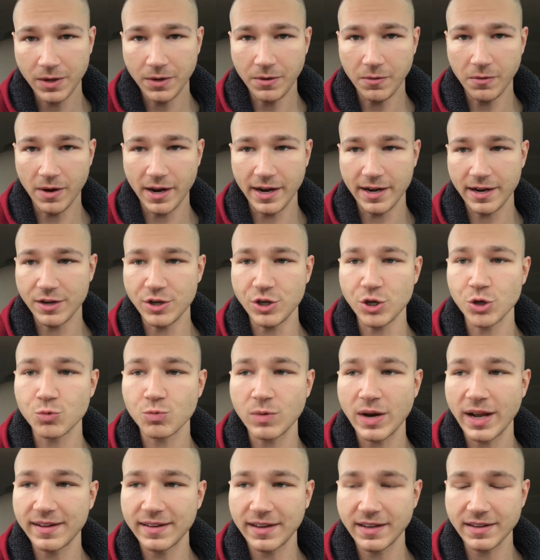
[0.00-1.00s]
Right, and you're
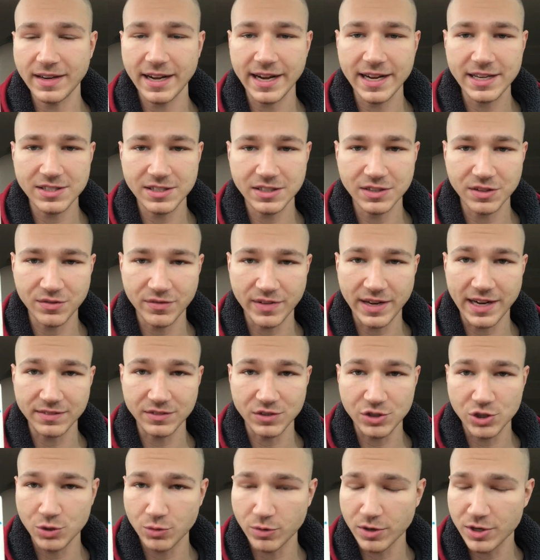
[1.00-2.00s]
recognizing the fact
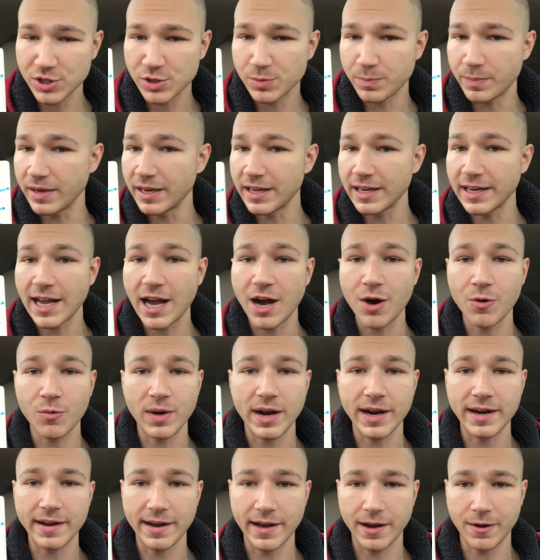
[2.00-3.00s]
that you are spinning out
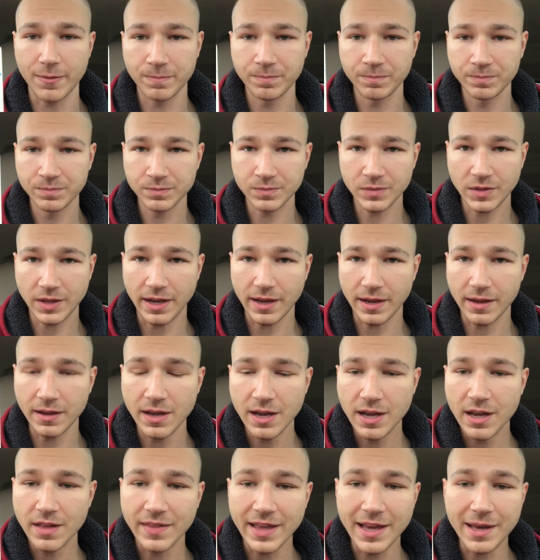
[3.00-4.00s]
right now. Okay,
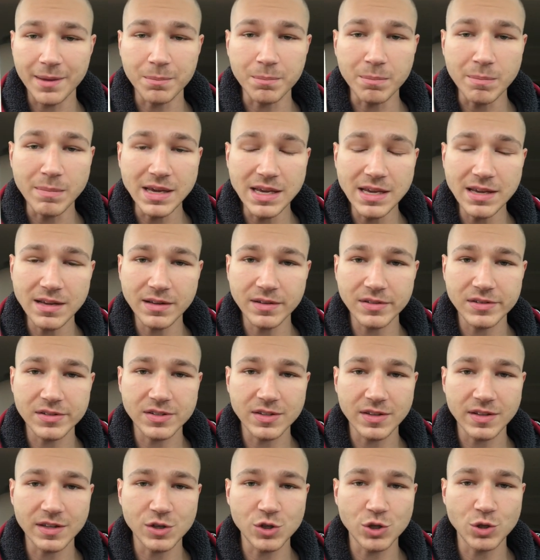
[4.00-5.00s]
that means
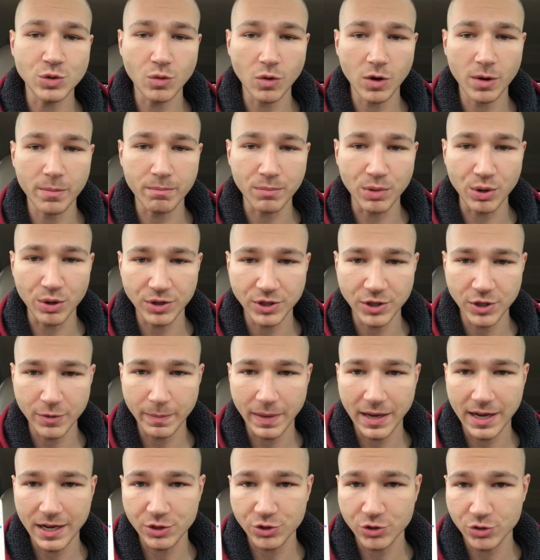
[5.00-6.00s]
that your
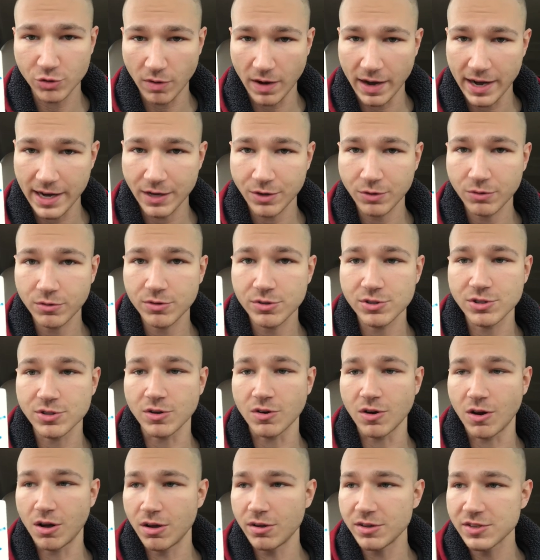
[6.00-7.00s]
Merkaba triangles are
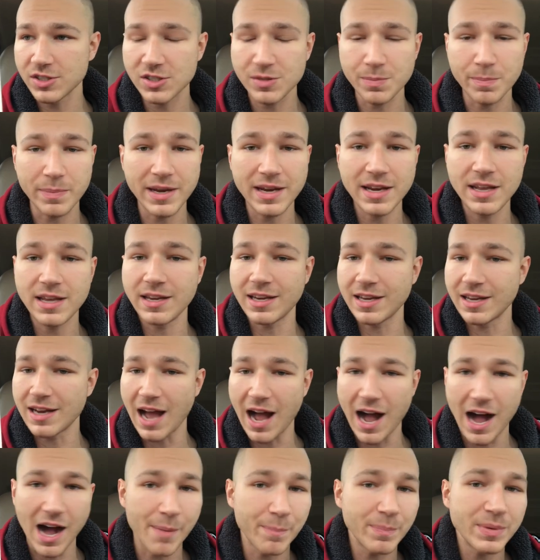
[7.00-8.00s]
all spinning in
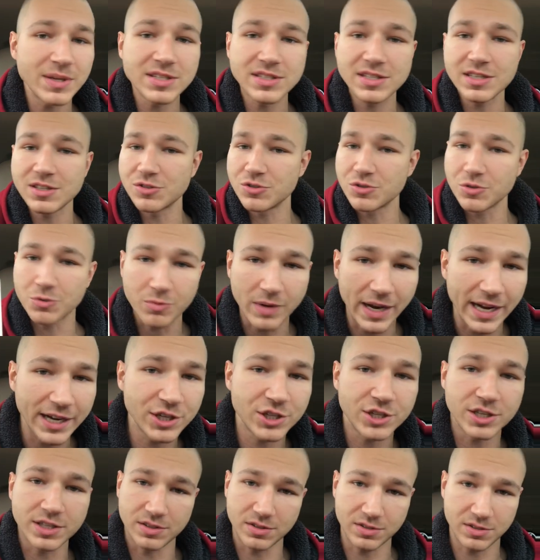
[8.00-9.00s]
opposite
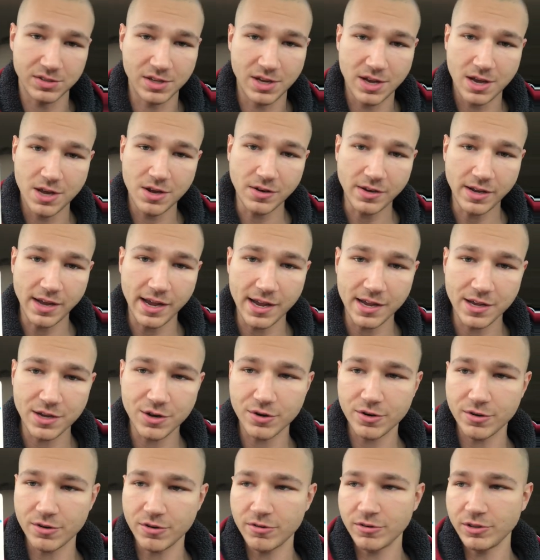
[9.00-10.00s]
directions. Okay,
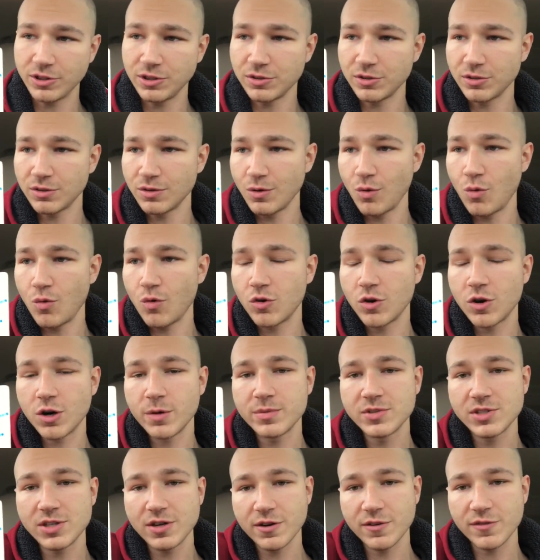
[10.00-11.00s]
your
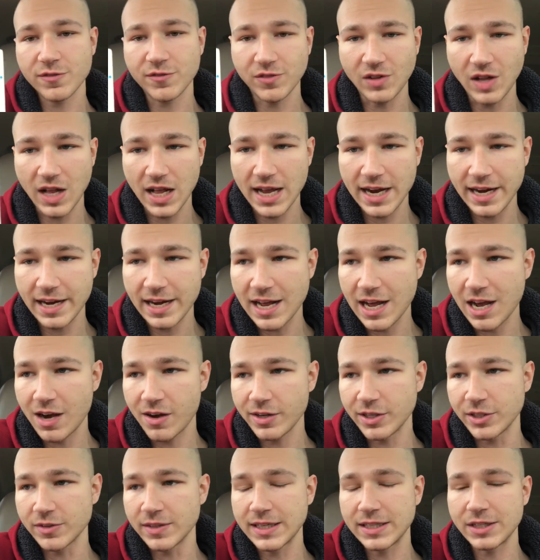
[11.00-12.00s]
orbs are flying out,
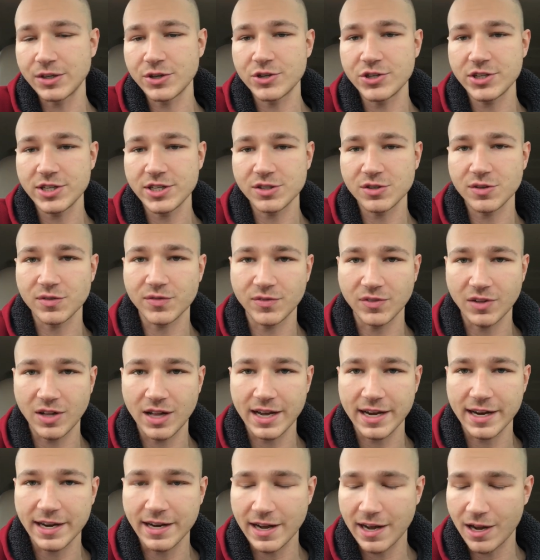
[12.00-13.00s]
your energies are
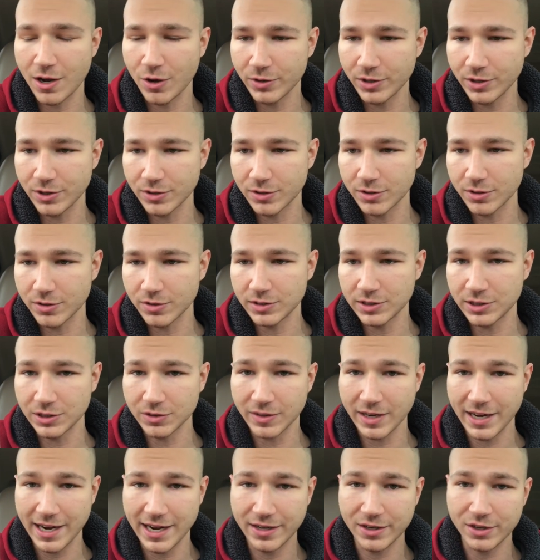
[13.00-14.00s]
flying out, your
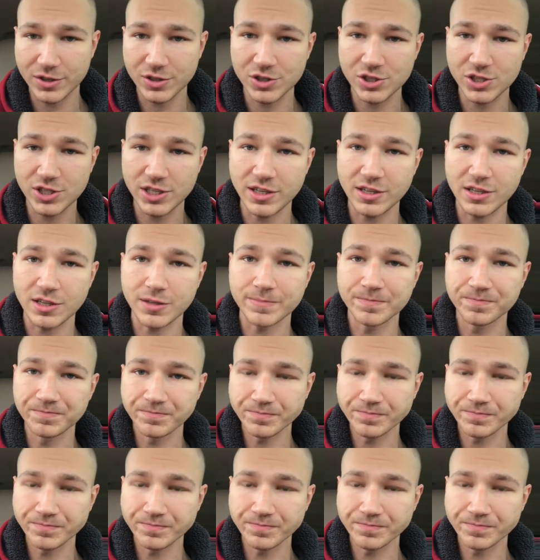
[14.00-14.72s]
energetic,